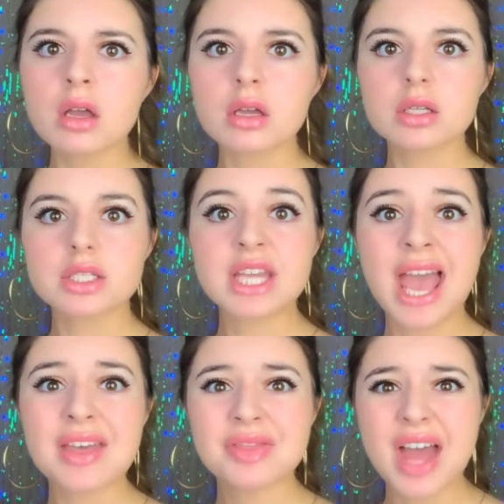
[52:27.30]

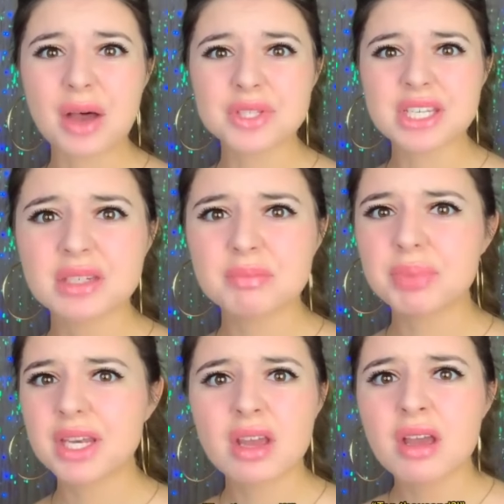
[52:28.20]
$10,000?
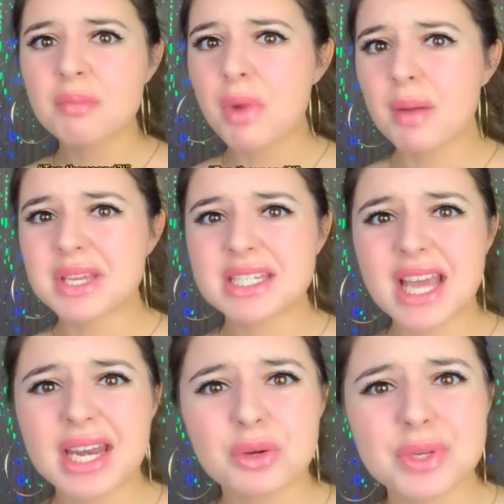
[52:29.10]
But Mommy and
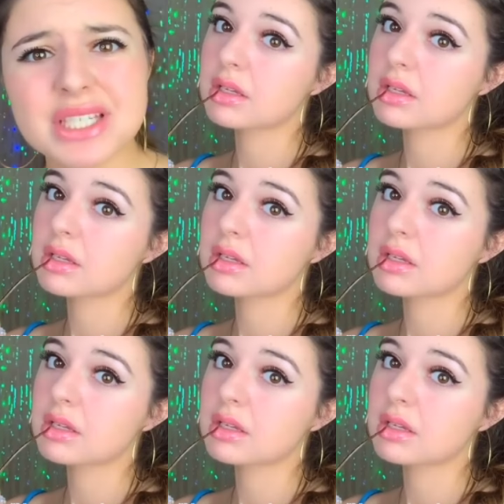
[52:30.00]
Daddy always give me...